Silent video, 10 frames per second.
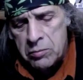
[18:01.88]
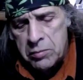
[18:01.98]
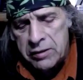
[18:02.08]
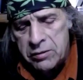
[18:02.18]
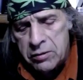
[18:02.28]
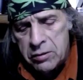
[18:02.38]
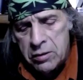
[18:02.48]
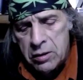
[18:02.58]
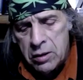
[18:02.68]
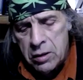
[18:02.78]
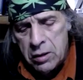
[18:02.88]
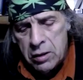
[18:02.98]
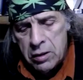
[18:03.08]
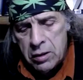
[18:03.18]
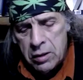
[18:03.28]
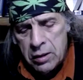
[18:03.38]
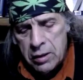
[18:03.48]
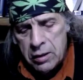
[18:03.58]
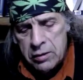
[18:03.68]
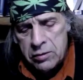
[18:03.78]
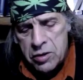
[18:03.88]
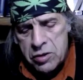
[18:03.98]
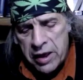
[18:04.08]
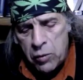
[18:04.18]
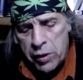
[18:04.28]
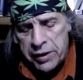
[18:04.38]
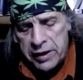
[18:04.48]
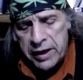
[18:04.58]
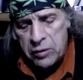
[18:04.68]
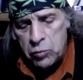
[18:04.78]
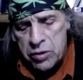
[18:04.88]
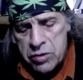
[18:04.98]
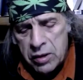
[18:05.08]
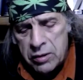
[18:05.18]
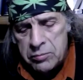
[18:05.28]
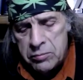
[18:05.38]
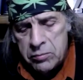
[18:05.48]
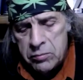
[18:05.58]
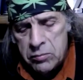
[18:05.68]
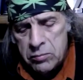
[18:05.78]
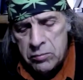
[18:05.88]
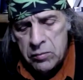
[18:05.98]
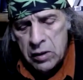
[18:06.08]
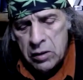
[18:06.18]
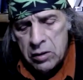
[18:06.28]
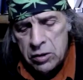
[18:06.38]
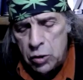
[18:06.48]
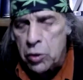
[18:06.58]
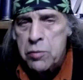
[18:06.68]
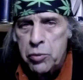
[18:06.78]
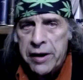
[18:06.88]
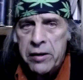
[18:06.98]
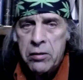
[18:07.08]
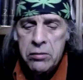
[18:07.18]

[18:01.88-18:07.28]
but to say one again was um, Louis Braille.